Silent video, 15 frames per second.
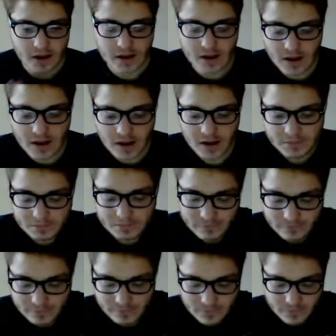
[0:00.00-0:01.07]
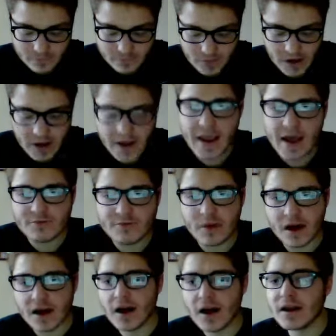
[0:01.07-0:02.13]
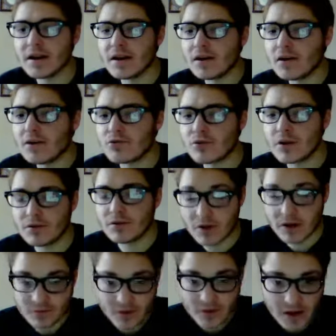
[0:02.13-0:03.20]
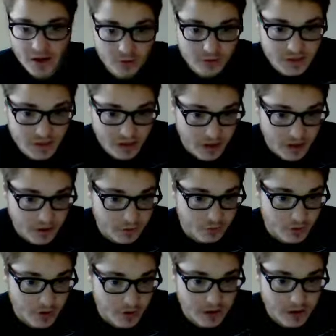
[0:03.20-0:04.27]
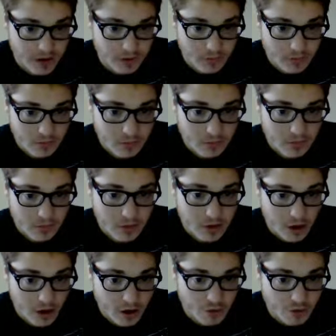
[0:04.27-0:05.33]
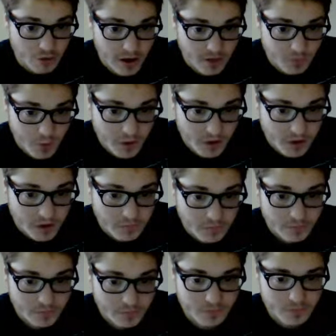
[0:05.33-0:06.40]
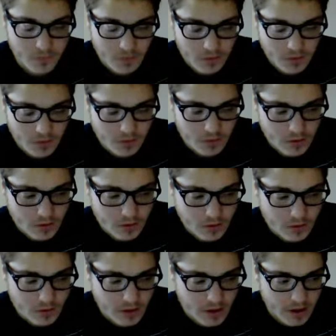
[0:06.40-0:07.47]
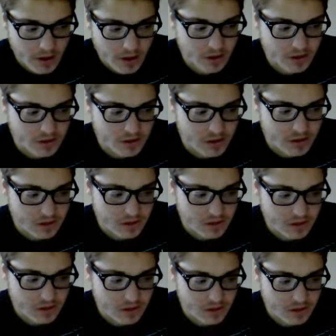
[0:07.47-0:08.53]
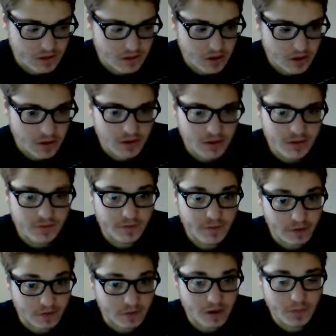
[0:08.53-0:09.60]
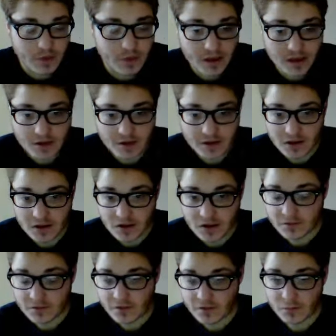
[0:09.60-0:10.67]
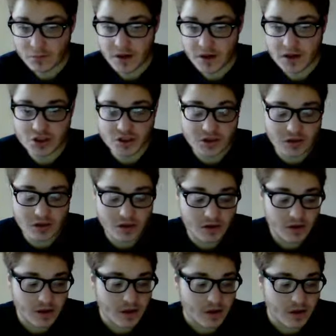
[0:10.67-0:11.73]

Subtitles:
I have my great-grandfather's 8th grade autograph book. And in the very beginning, on the front page, is the